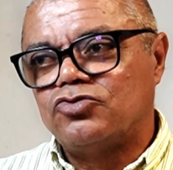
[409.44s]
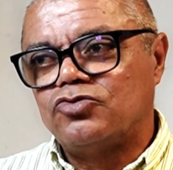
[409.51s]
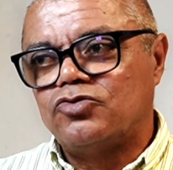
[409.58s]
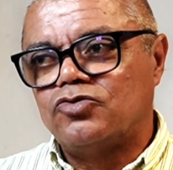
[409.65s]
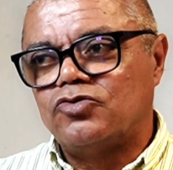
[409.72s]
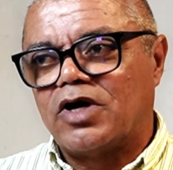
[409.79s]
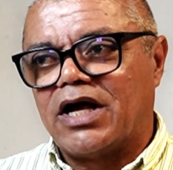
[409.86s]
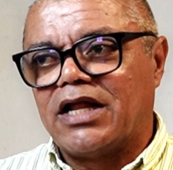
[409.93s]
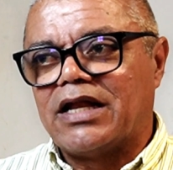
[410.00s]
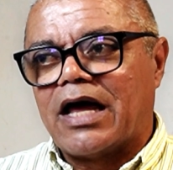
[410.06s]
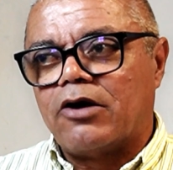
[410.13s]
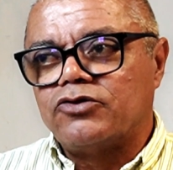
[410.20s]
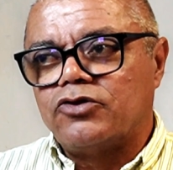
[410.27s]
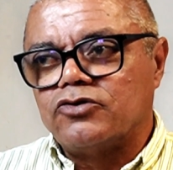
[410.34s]
to
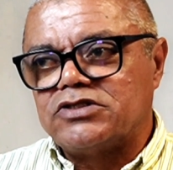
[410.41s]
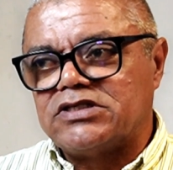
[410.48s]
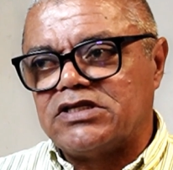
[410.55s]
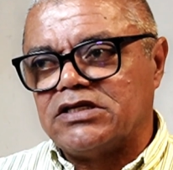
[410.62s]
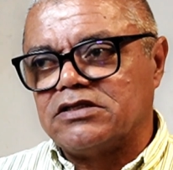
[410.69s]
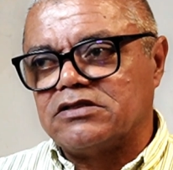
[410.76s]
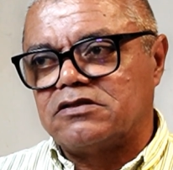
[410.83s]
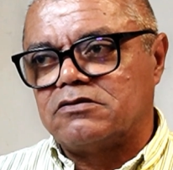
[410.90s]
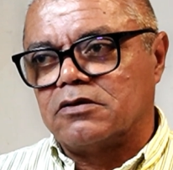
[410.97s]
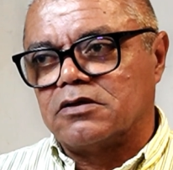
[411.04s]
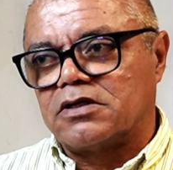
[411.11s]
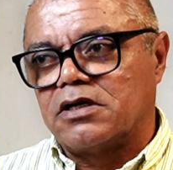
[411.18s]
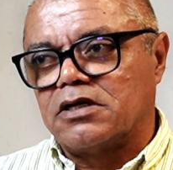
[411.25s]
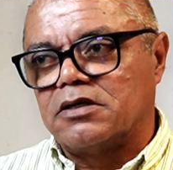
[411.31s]
allow those things to
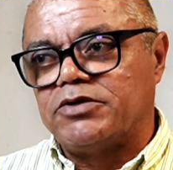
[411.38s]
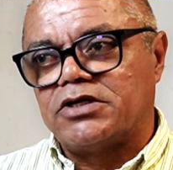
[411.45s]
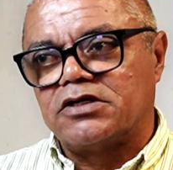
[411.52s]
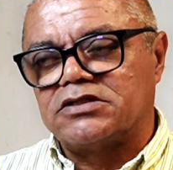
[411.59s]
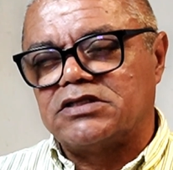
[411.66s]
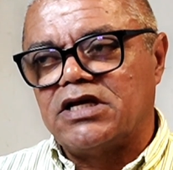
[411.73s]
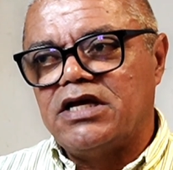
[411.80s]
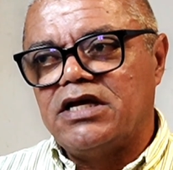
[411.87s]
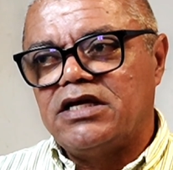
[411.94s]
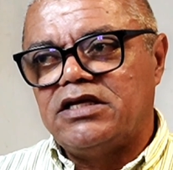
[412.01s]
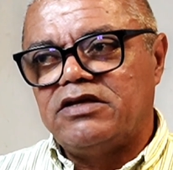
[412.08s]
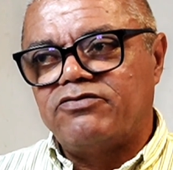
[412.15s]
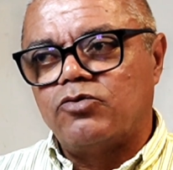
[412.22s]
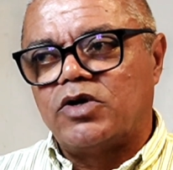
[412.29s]
occur. Because
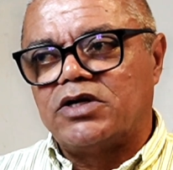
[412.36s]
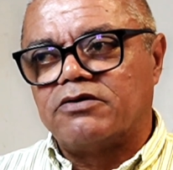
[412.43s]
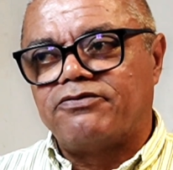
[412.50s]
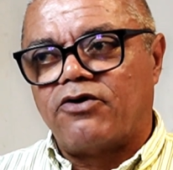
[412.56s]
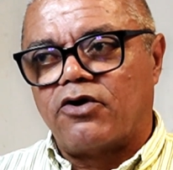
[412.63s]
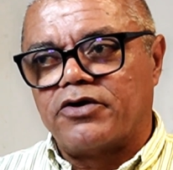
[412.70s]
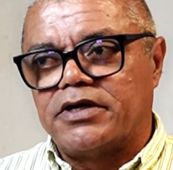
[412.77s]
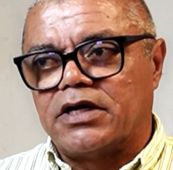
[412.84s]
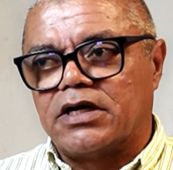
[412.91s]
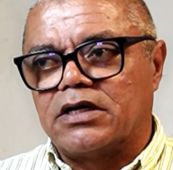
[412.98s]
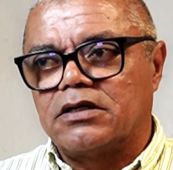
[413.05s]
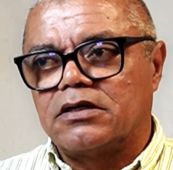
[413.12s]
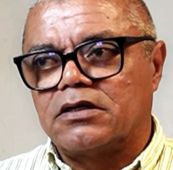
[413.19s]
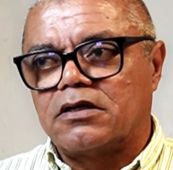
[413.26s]
even when a
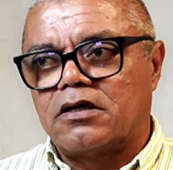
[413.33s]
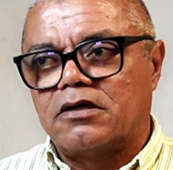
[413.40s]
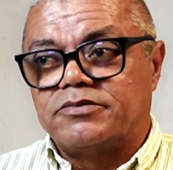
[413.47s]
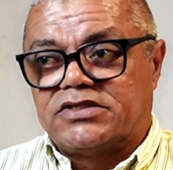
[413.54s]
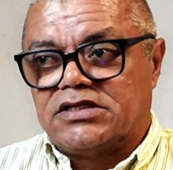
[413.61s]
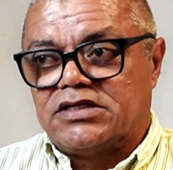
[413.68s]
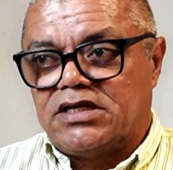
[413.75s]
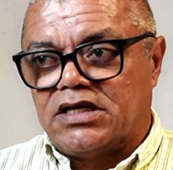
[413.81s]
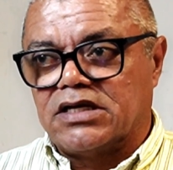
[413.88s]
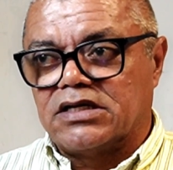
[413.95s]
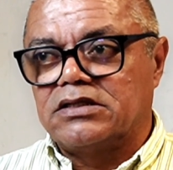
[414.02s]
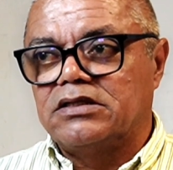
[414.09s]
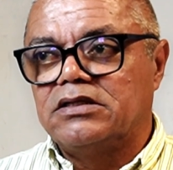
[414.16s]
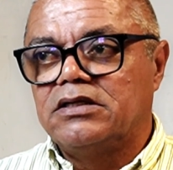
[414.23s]
foreigner comes in
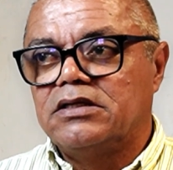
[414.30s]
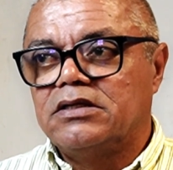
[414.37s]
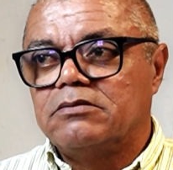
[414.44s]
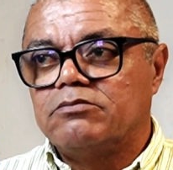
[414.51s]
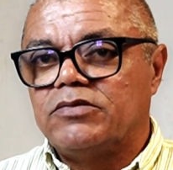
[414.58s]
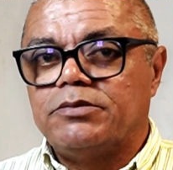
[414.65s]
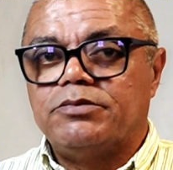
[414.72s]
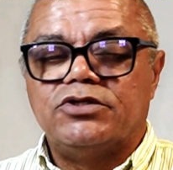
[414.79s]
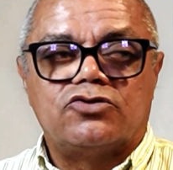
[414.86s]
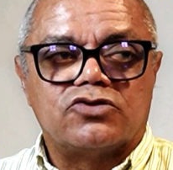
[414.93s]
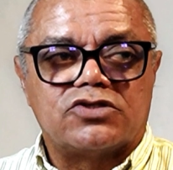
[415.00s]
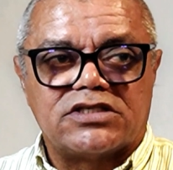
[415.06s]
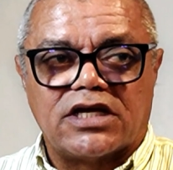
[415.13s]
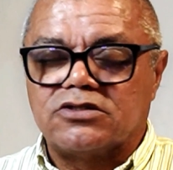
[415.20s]
here, maybe
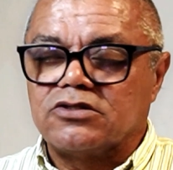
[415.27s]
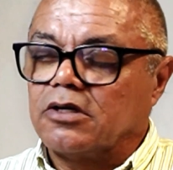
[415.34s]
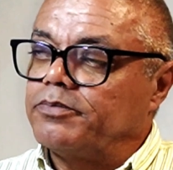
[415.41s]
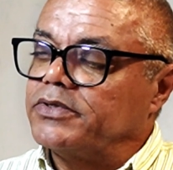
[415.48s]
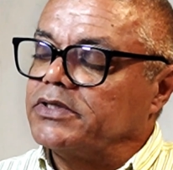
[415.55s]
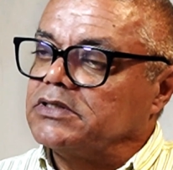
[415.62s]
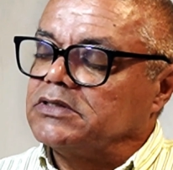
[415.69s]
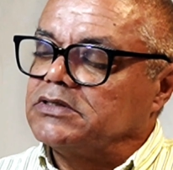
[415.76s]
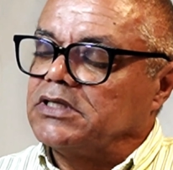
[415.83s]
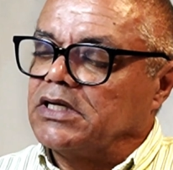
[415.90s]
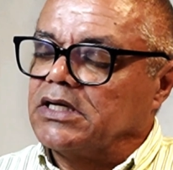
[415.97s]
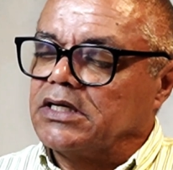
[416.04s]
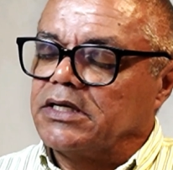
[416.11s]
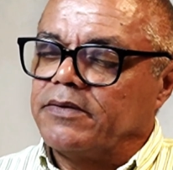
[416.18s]
to set up,
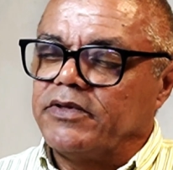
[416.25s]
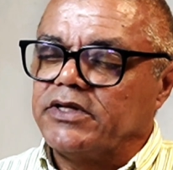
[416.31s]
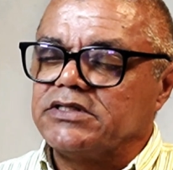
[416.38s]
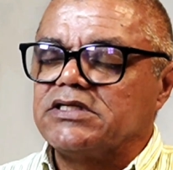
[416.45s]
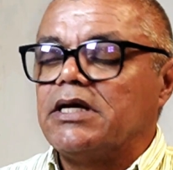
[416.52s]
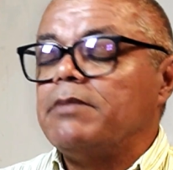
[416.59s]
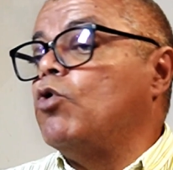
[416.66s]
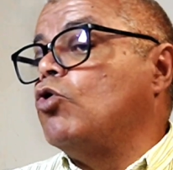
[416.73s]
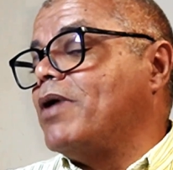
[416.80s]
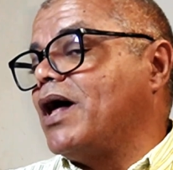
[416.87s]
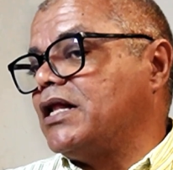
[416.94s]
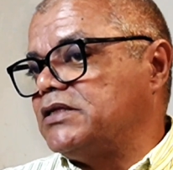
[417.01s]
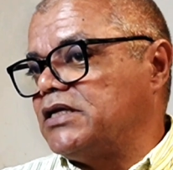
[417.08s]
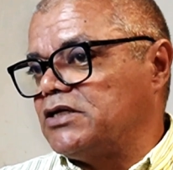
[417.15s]
let's say,
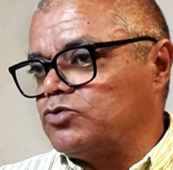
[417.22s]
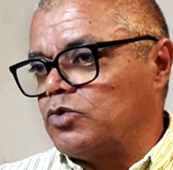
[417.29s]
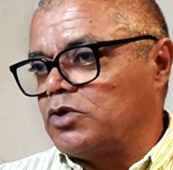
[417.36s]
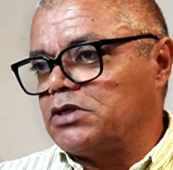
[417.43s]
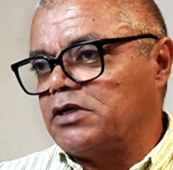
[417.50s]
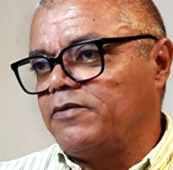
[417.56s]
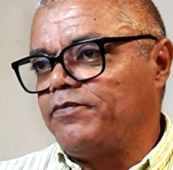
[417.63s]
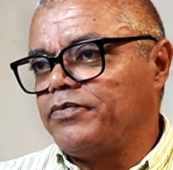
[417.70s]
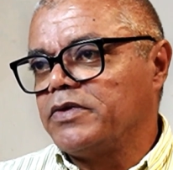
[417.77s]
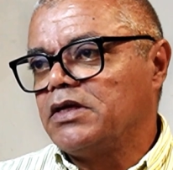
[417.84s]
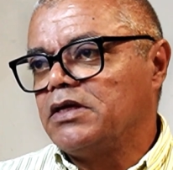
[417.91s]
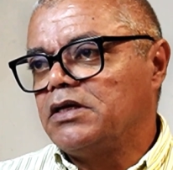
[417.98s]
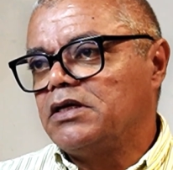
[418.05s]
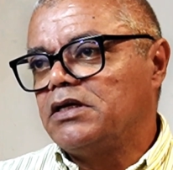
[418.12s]
mobile network,
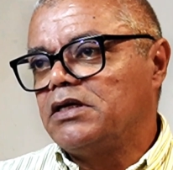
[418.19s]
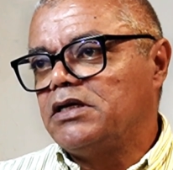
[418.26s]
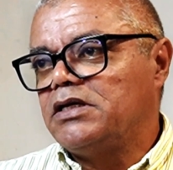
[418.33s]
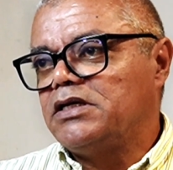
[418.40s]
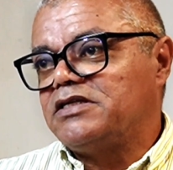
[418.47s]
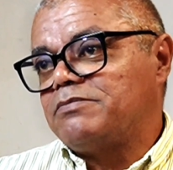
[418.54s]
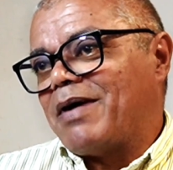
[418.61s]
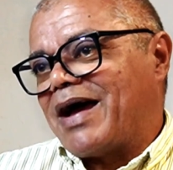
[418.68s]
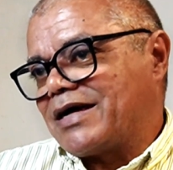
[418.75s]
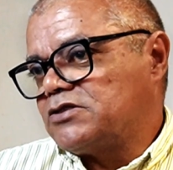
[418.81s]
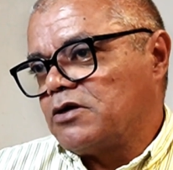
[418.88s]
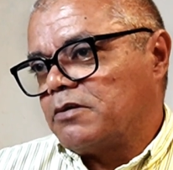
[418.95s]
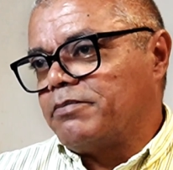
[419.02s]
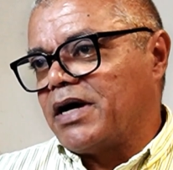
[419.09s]
he's
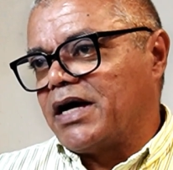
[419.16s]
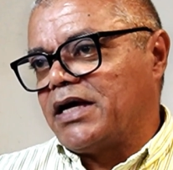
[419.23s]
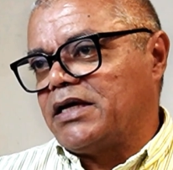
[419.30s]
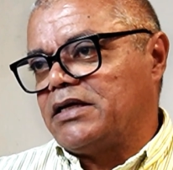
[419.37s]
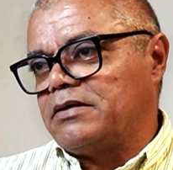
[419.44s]
backed up by